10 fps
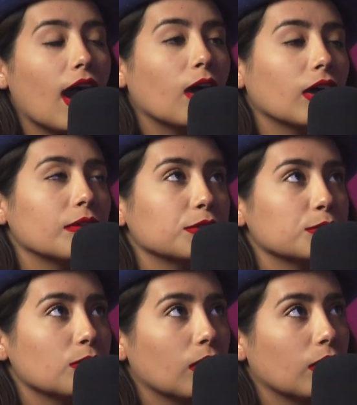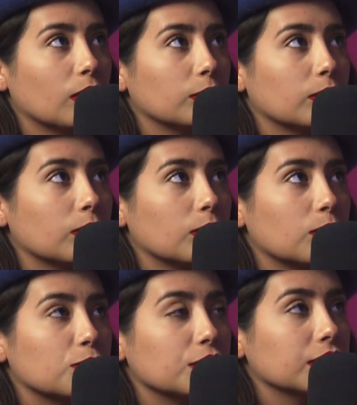how have you
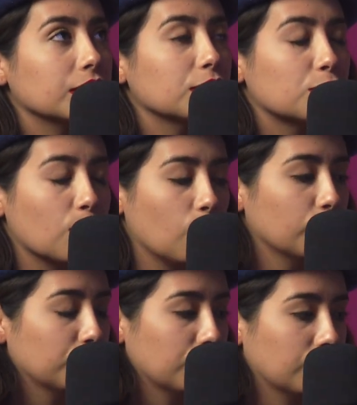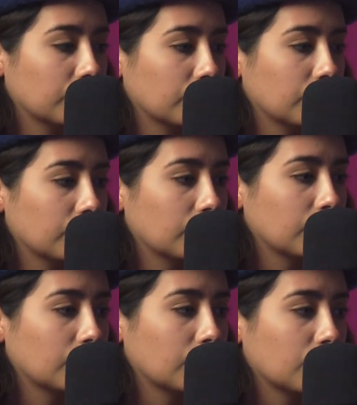really grown your
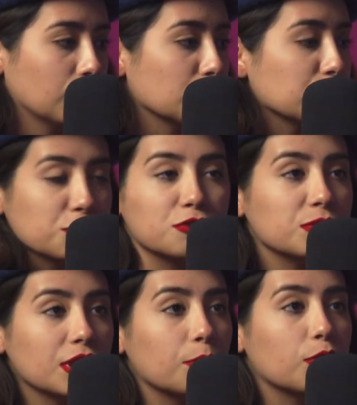social media